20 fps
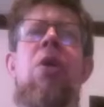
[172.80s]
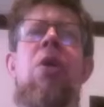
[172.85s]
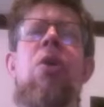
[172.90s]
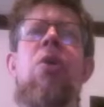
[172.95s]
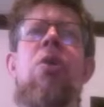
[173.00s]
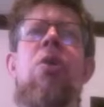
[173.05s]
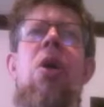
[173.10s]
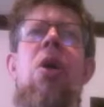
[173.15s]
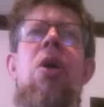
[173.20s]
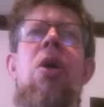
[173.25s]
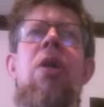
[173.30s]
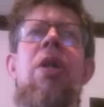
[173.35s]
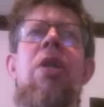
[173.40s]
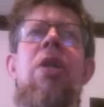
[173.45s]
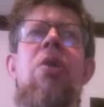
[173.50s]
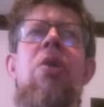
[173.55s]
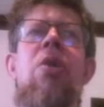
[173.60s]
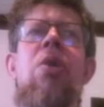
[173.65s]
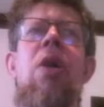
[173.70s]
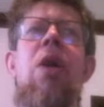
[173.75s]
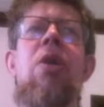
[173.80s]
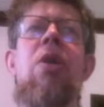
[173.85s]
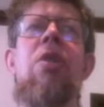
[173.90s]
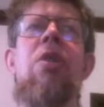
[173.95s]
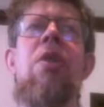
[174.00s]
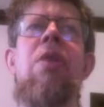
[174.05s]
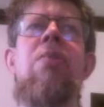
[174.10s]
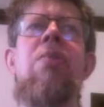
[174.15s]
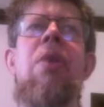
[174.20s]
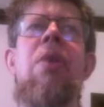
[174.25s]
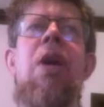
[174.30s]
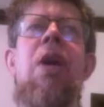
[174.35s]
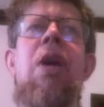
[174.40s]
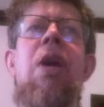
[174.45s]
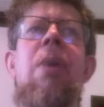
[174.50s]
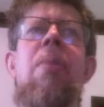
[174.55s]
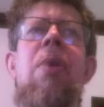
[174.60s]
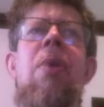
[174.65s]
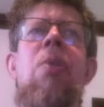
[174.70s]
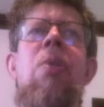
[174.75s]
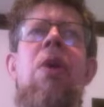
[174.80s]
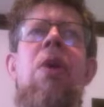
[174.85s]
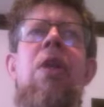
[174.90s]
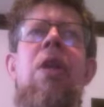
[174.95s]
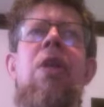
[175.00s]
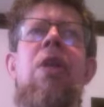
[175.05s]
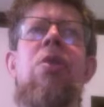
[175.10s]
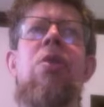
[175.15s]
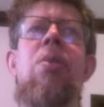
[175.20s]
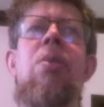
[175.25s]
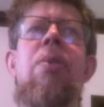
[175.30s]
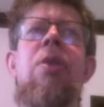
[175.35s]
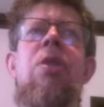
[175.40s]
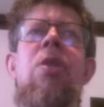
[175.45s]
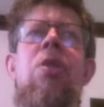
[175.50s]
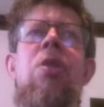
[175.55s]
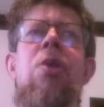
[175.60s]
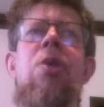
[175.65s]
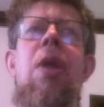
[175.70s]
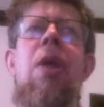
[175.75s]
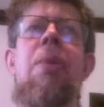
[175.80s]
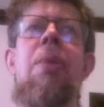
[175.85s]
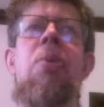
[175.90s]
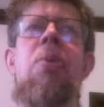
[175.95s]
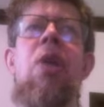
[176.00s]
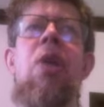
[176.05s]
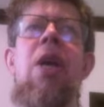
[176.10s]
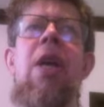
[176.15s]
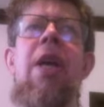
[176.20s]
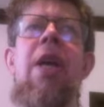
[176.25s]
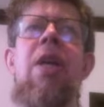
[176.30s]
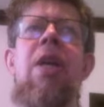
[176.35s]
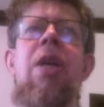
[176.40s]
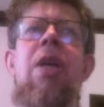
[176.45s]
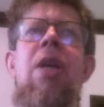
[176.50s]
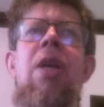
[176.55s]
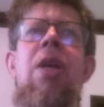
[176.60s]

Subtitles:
who's all in the crown shift lineup and what instruments do they play?